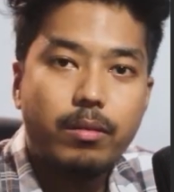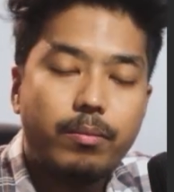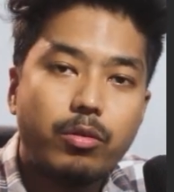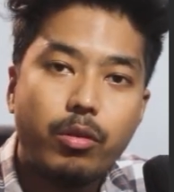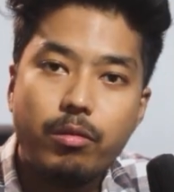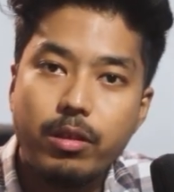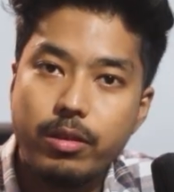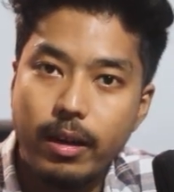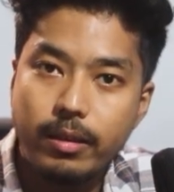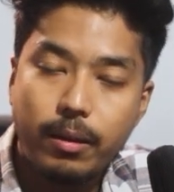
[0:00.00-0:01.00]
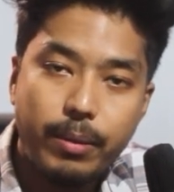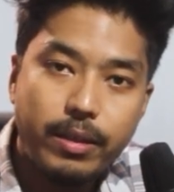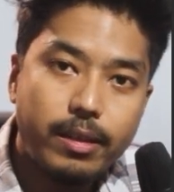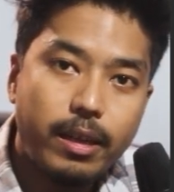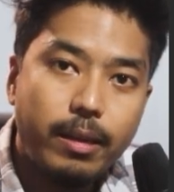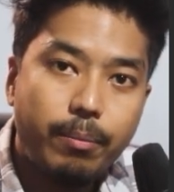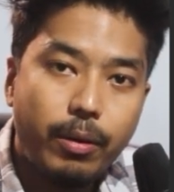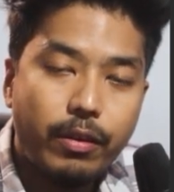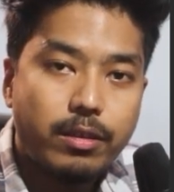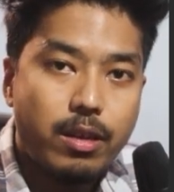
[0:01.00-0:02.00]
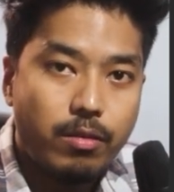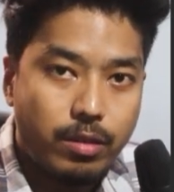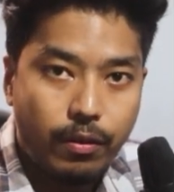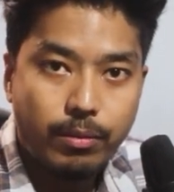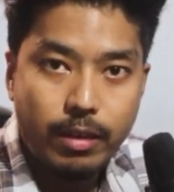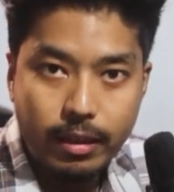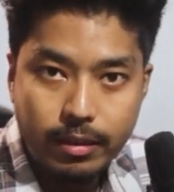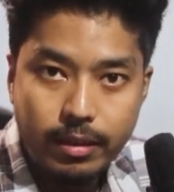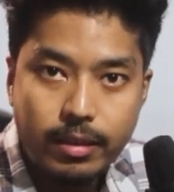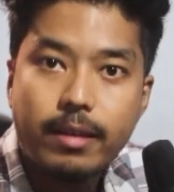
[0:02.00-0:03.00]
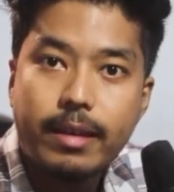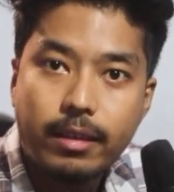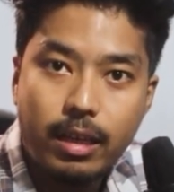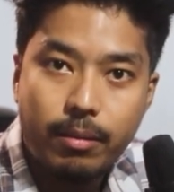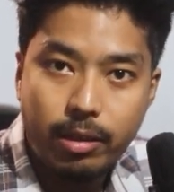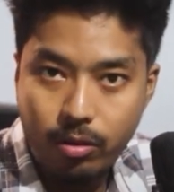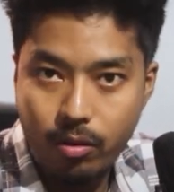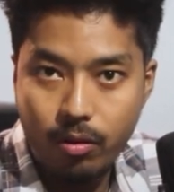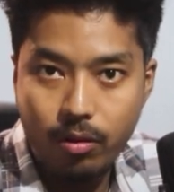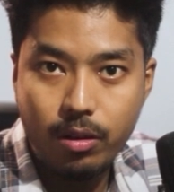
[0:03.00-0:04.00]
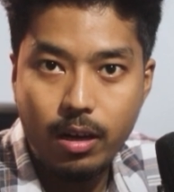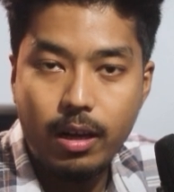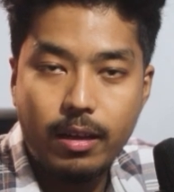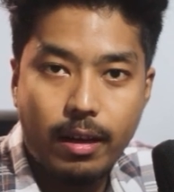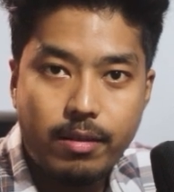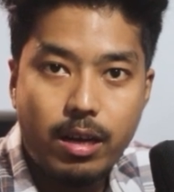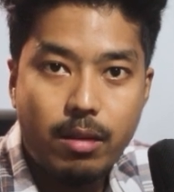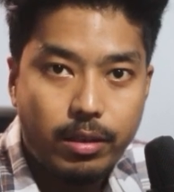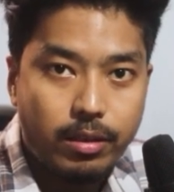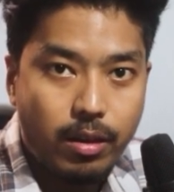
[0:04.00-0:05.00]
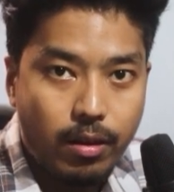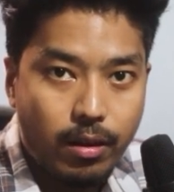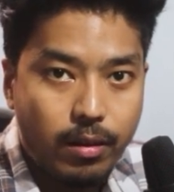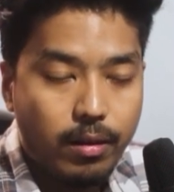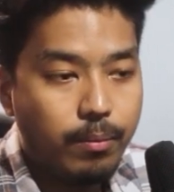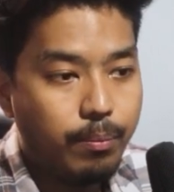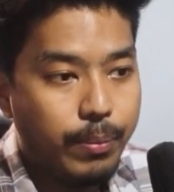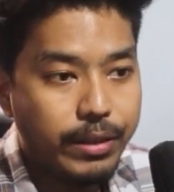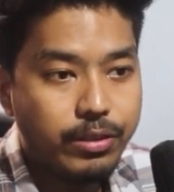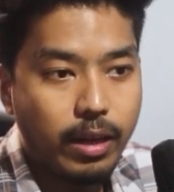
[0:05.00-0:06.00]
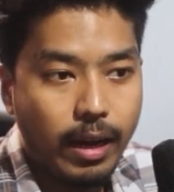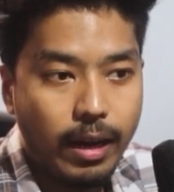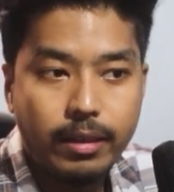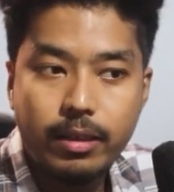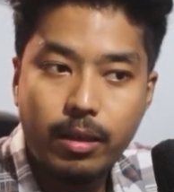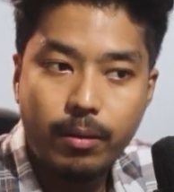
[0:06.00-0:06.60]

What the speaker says: So user select basically prevents the user from selecting the text element or other element in our page, and